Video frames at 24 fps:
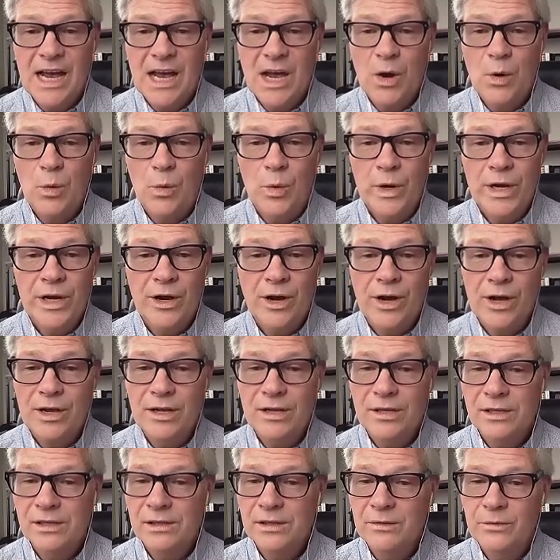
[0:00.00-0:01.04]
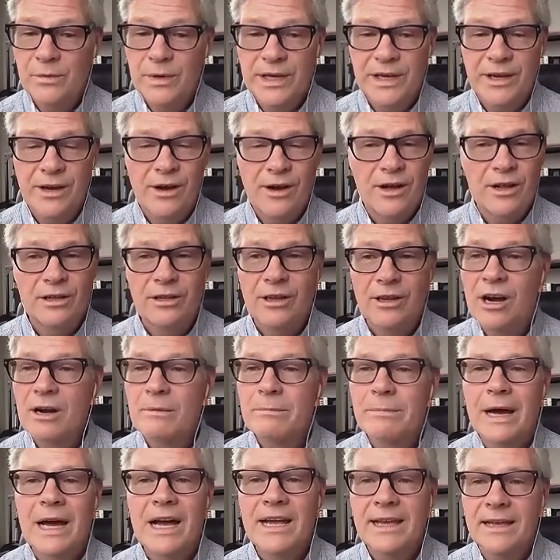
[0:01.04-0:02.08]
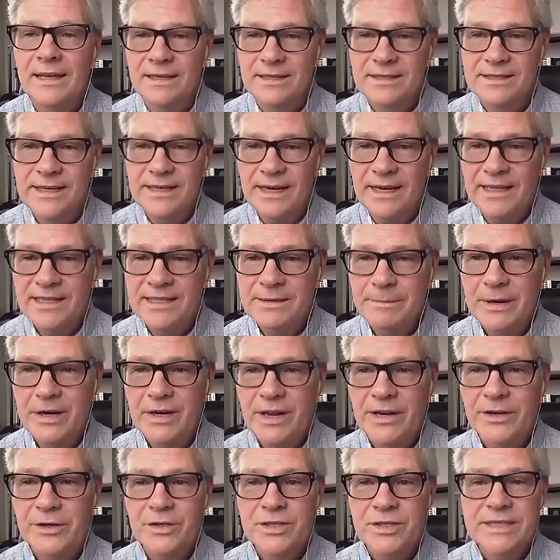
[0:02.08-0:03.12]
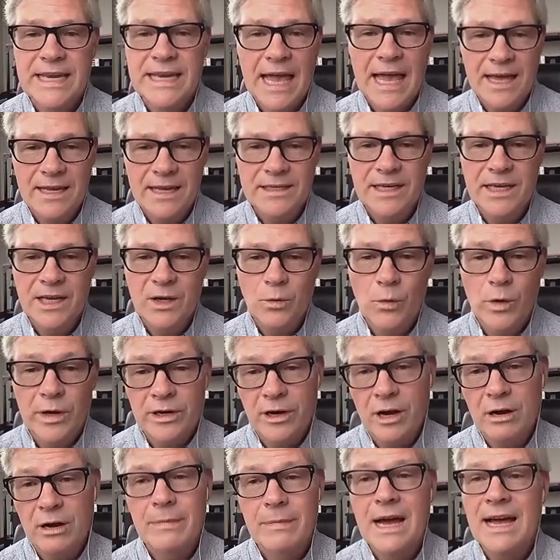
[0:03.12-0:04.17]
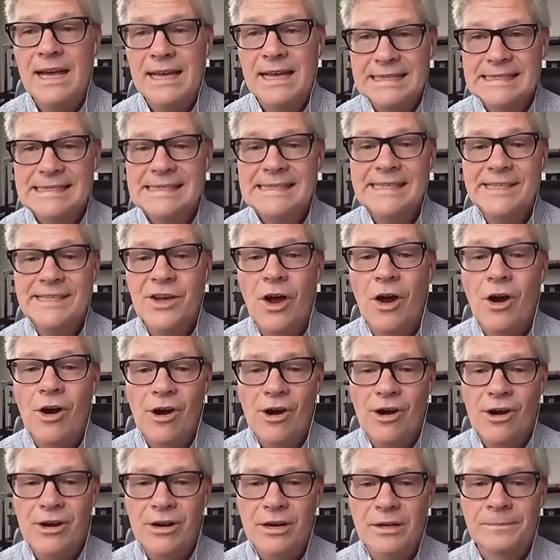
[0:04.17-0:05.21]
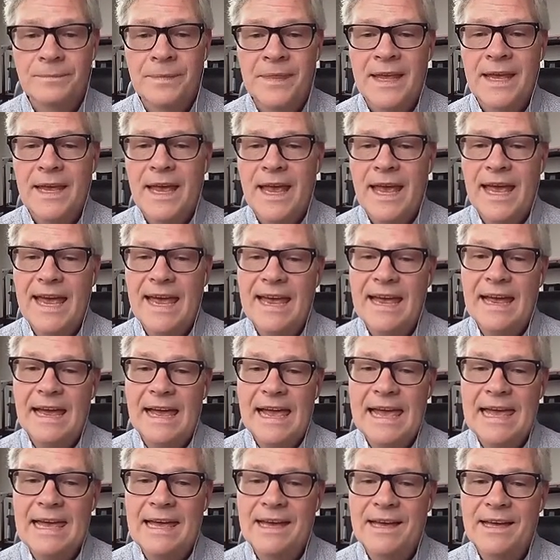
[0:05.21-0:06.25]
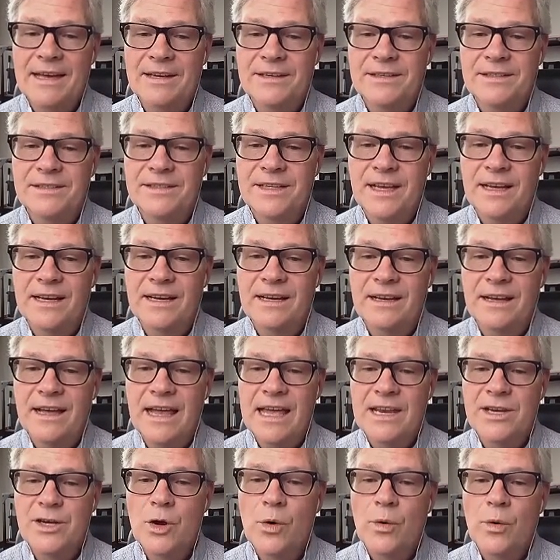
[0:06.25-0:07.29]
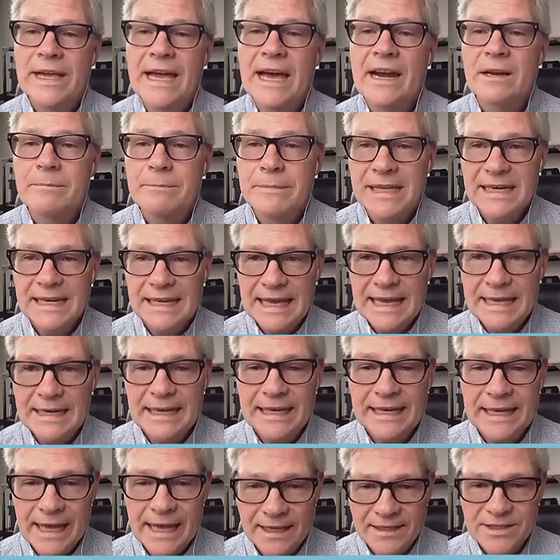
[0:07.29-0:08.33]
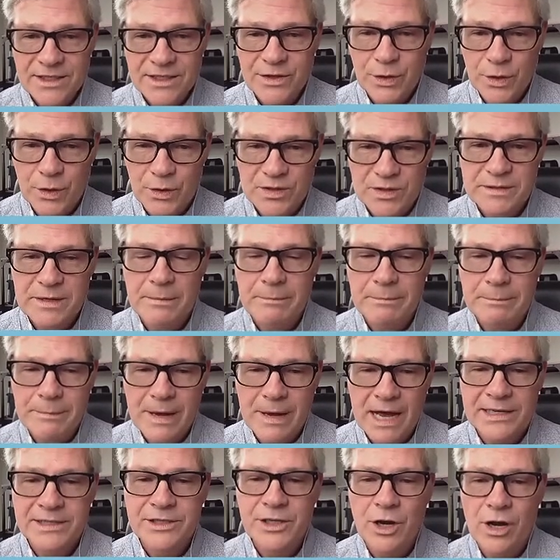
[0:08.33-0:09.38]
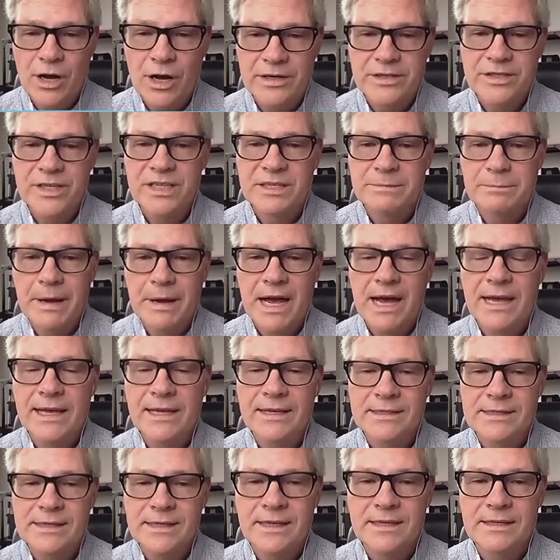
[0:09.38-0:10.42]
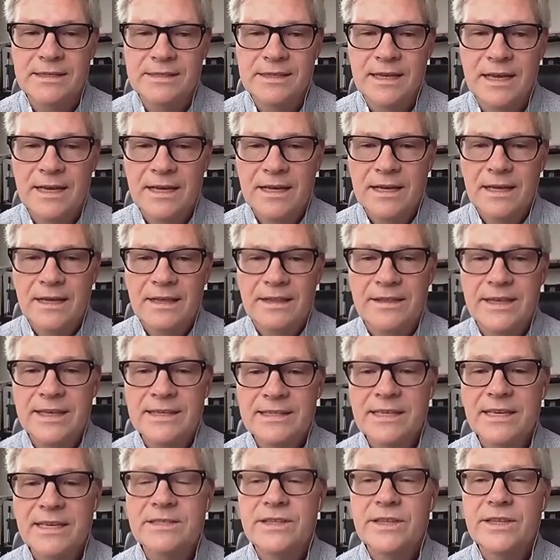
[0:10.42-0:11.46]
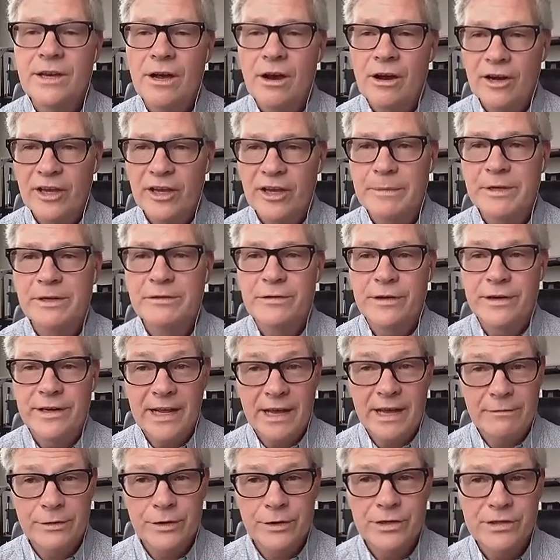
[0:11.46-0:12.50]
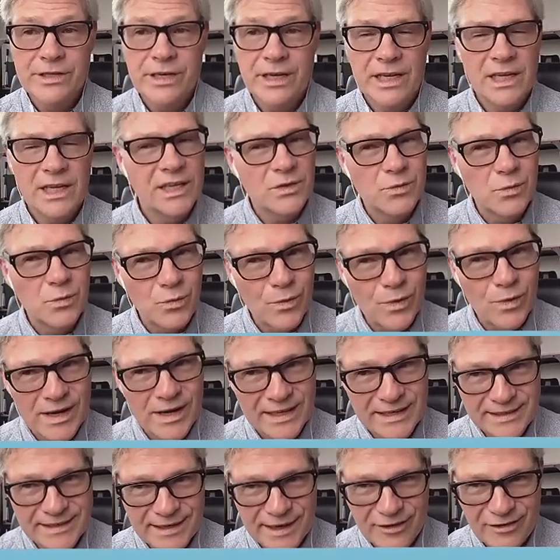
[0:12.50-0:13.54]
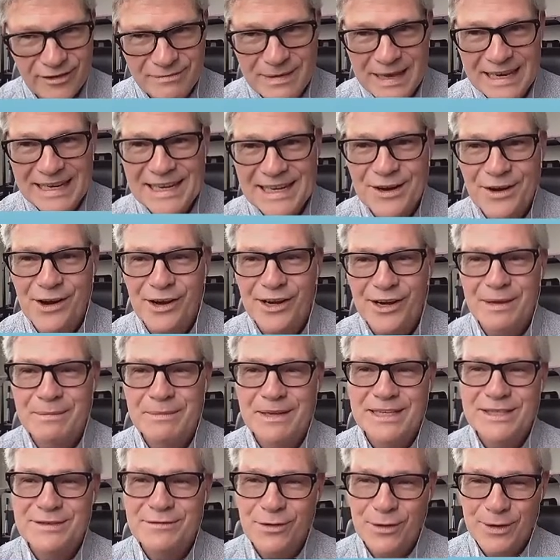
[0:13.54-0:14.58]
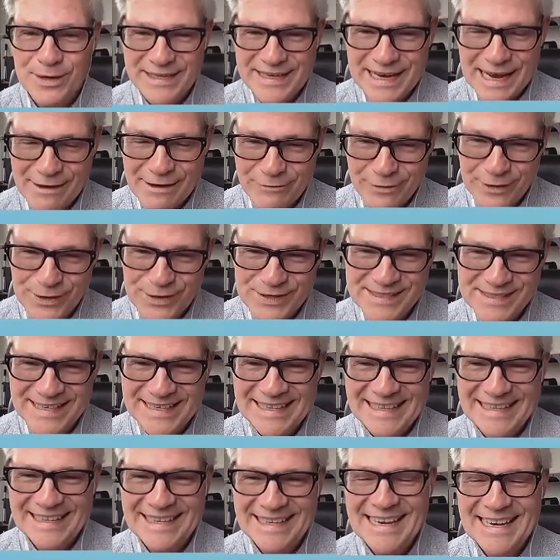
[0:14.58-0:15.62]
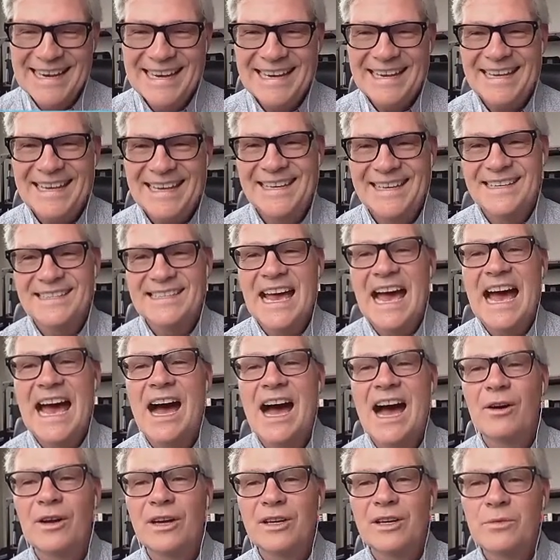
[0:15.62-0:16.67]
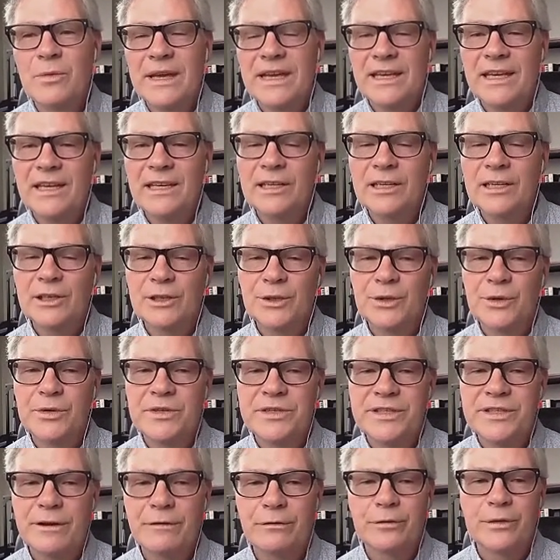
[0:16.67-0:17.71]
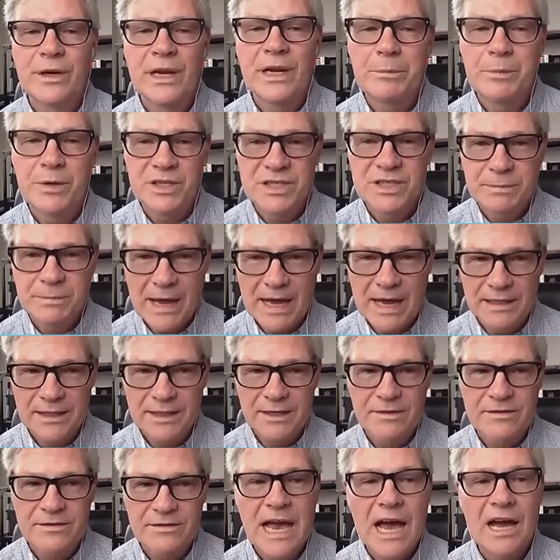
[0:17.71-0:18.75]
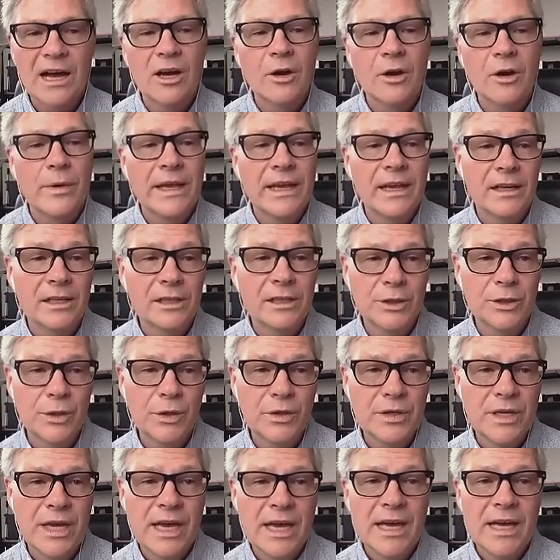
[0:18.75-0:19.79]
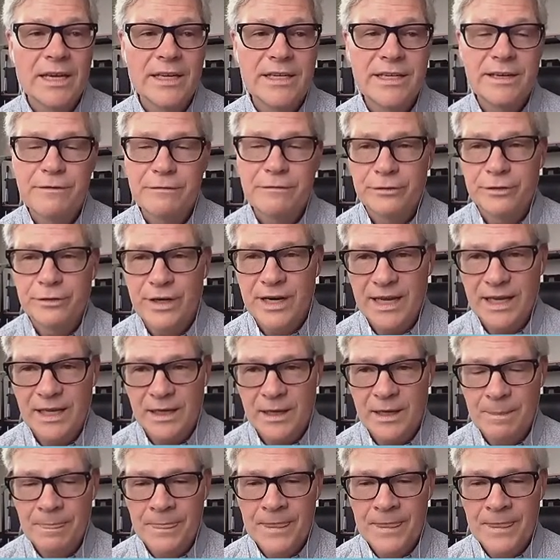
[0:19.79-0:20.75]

We all are biased, and it's about understanding what our biases are, and knowing how to mitigate against those unconscious biases. This is the argument for diversity. It's one of many arguments for diversity. Is how can we include differing perspectives? How can we include differing